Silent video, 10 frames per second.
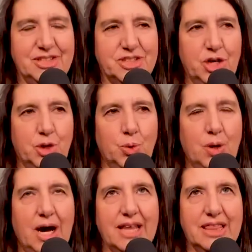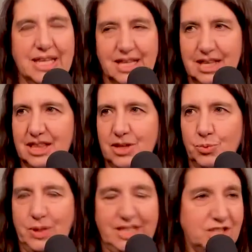so I think that
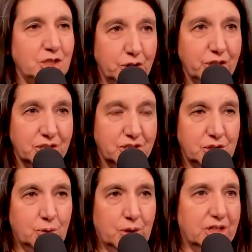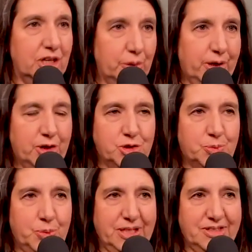we need to look to our Colorado
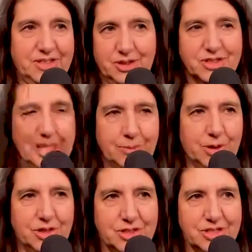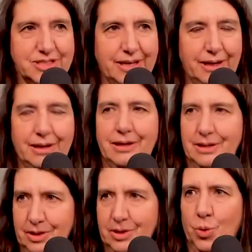Springs xeriscape gardens and say,
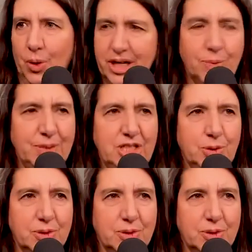what can we do?